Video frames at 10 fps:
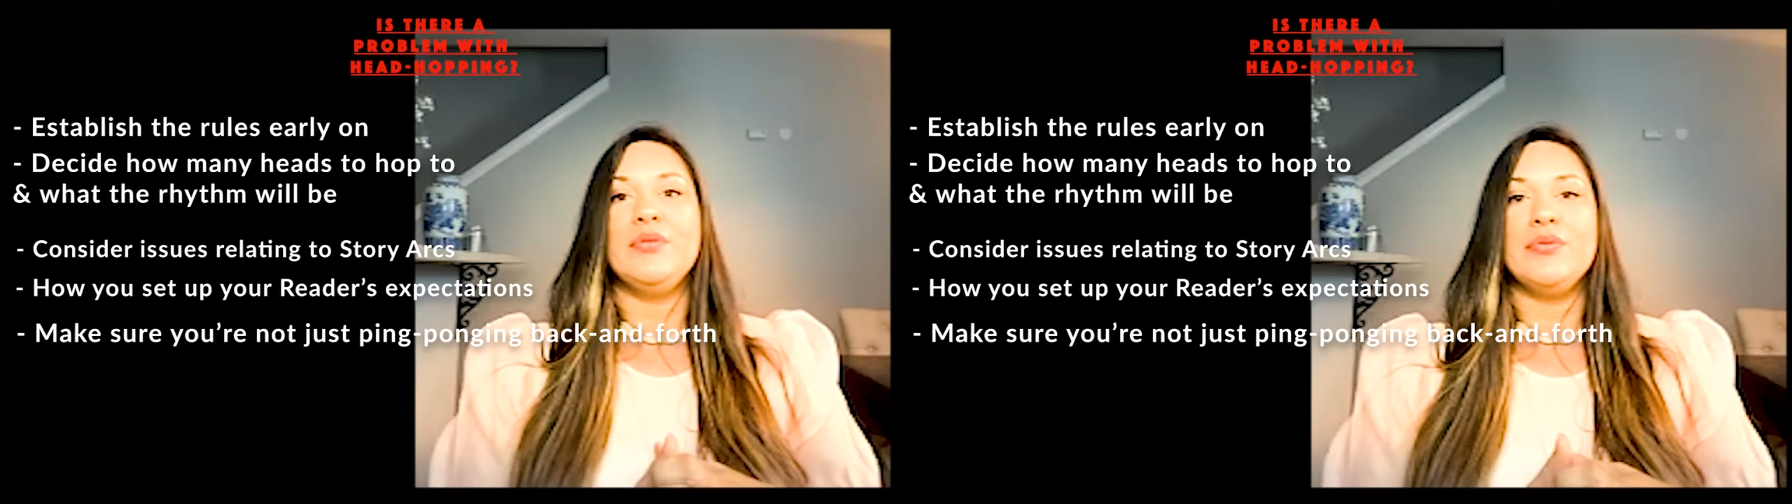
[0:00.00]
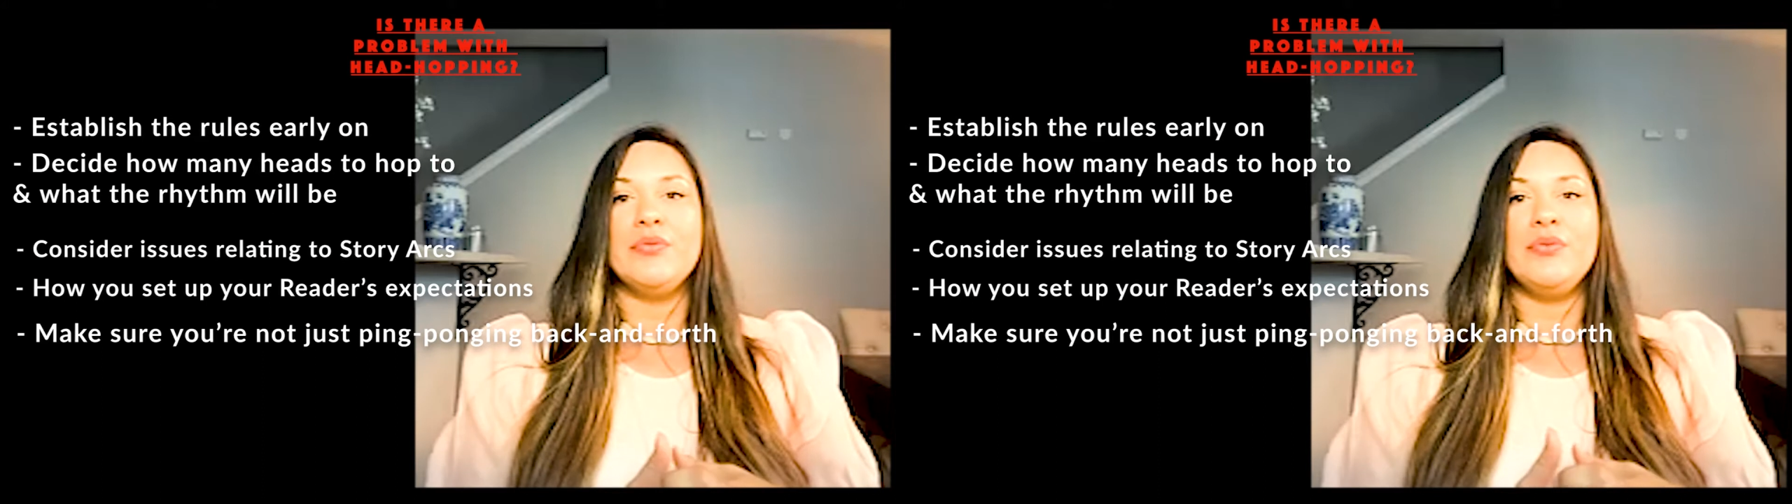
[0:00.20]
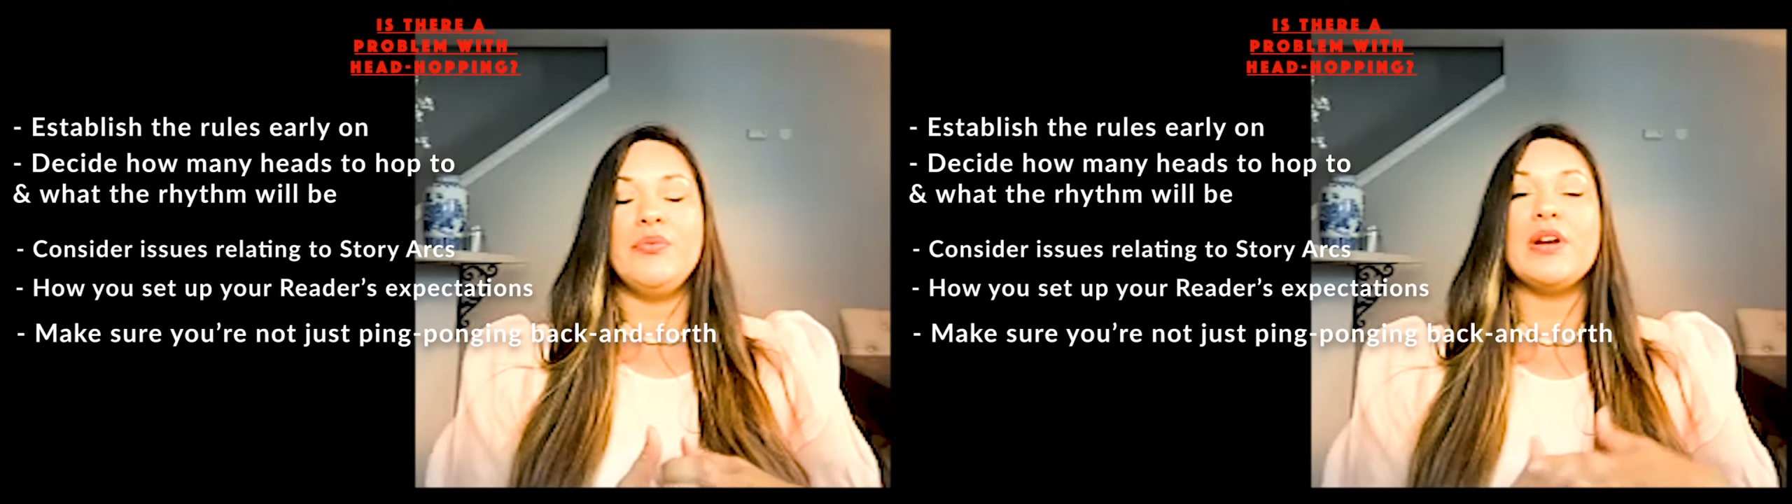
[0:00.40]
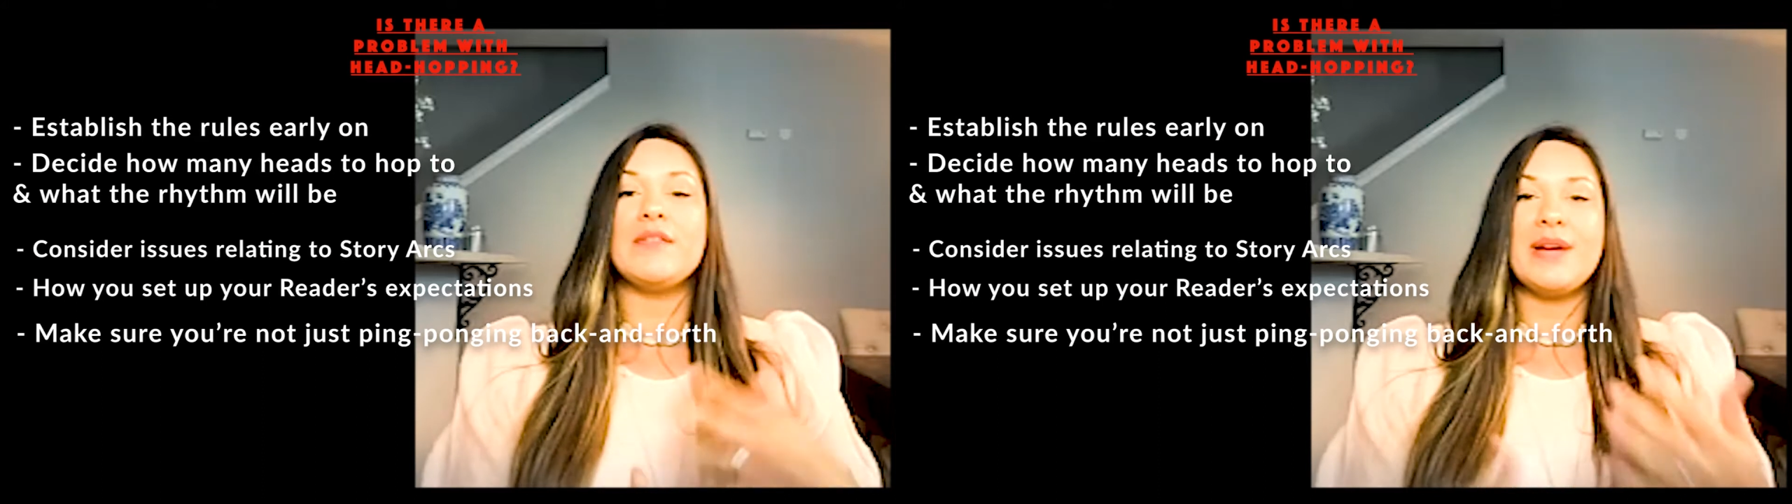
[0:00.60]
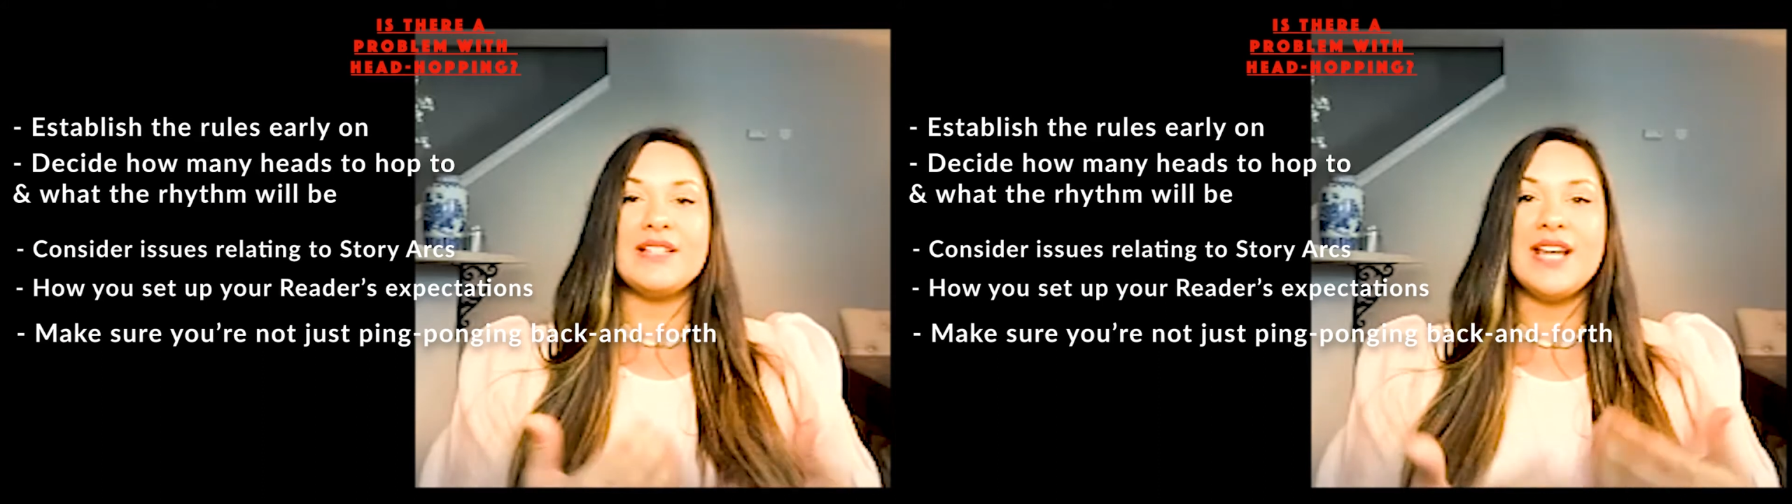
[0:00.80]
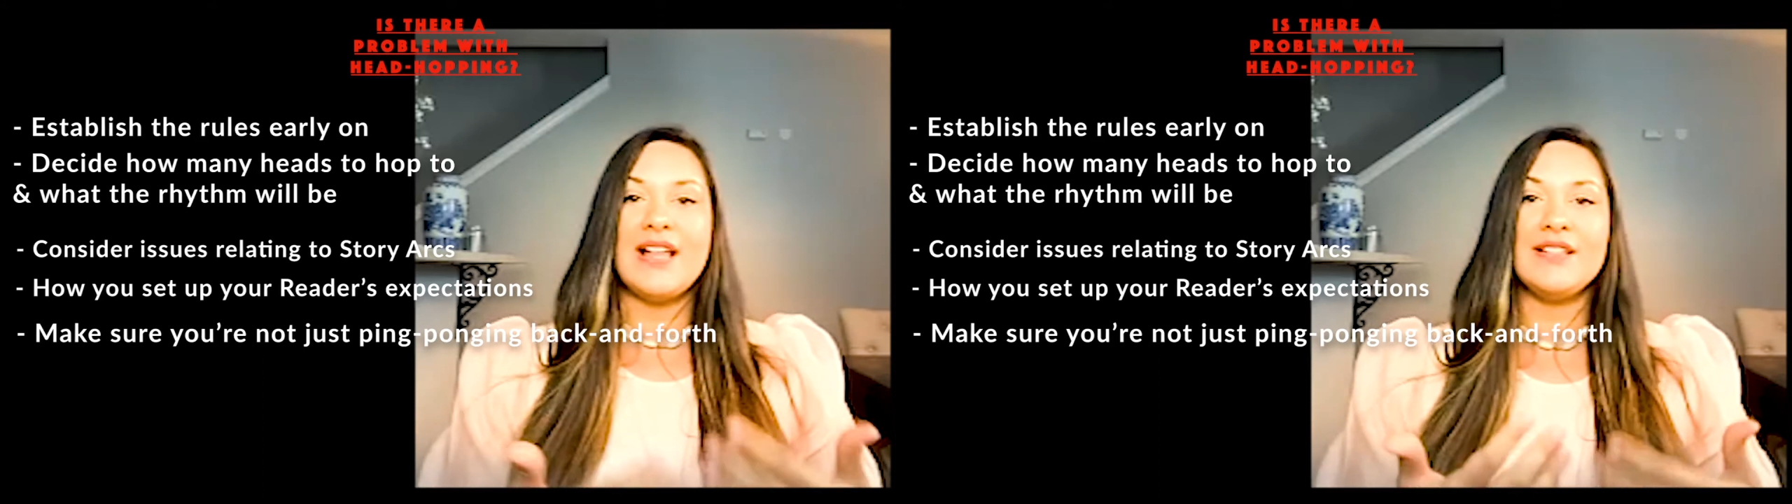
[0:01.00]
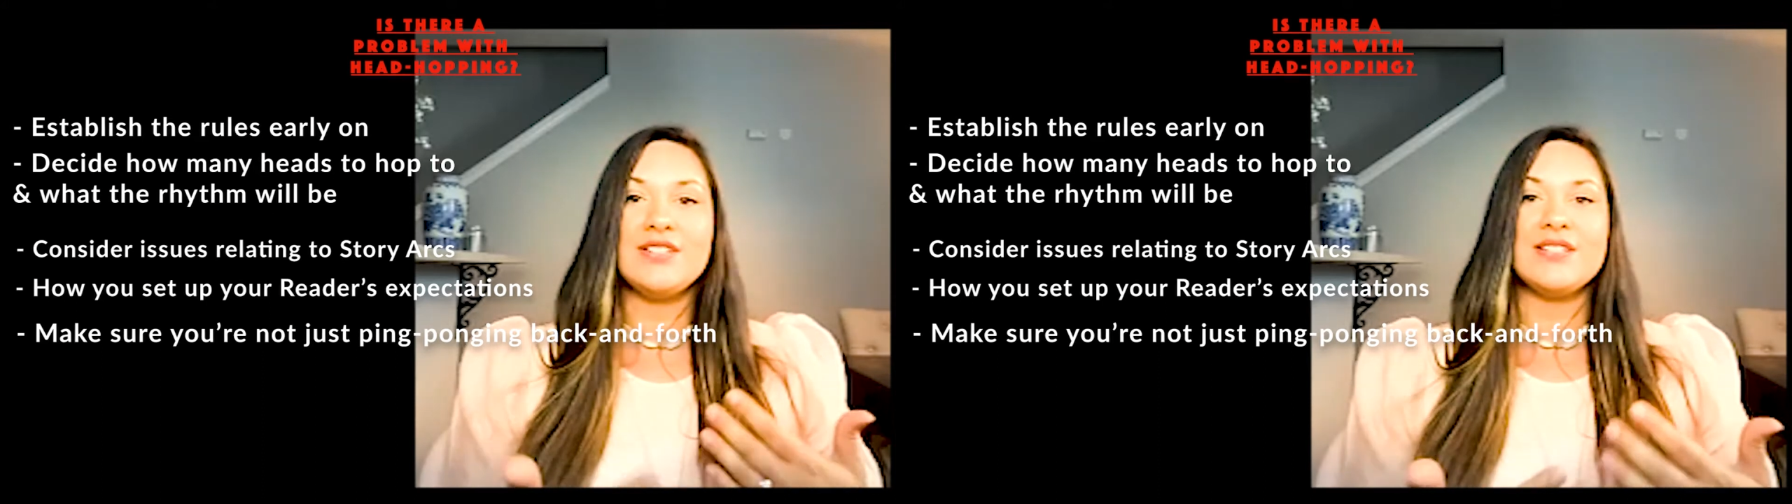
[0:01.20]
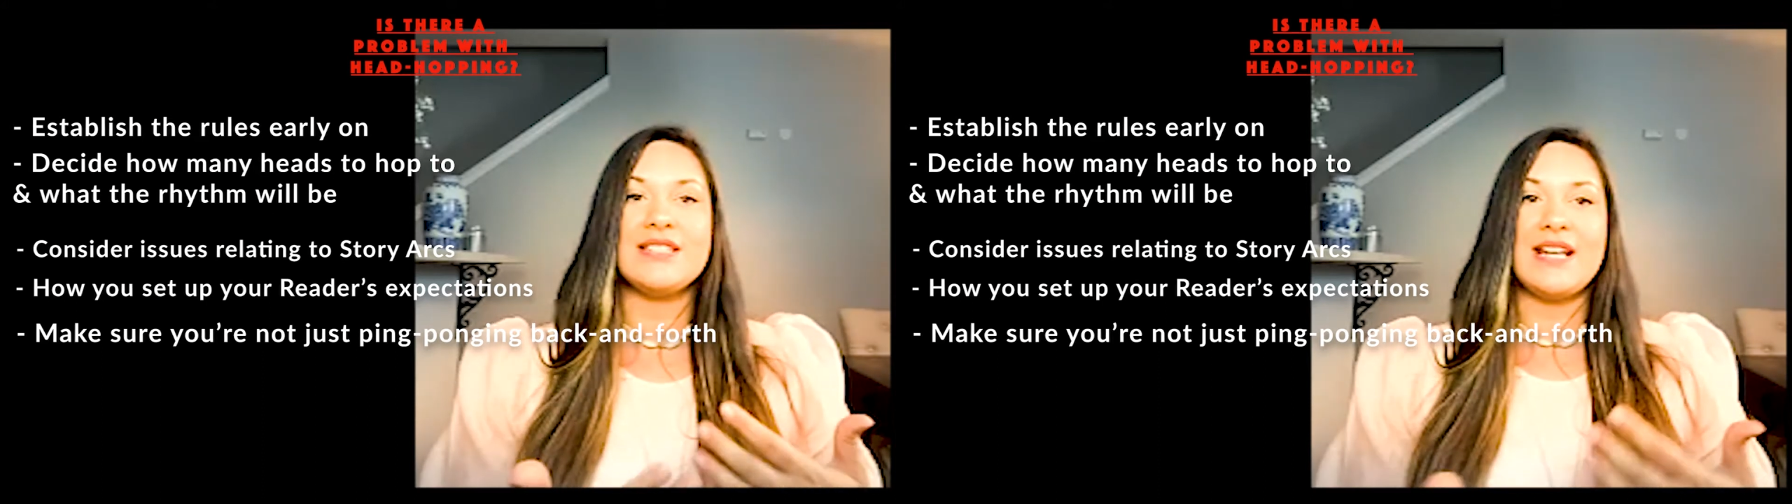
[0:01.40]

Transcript: One of my challenges